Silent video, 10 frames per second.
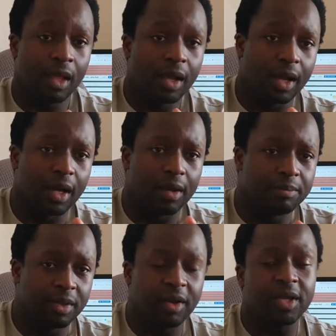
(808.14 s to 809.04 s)

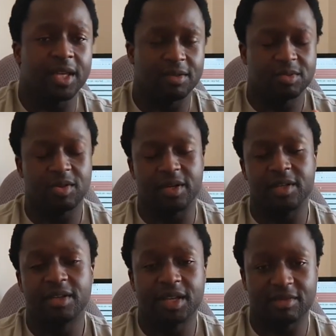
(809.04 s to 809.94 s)
Oh yeah, sorry.
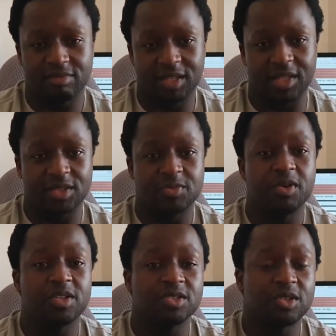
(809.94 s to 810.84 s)
Yeah, the smoke
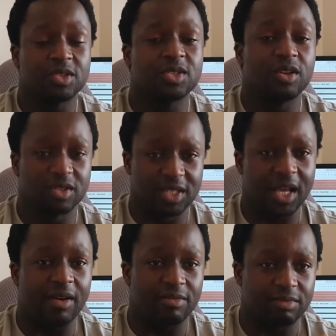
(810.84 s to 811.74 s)
slows
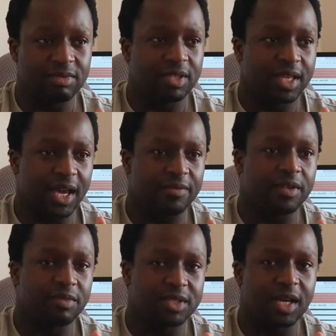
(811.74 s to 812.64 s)
down the caffeine
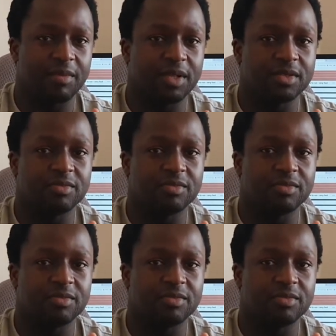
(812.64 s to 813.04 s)
metabolism.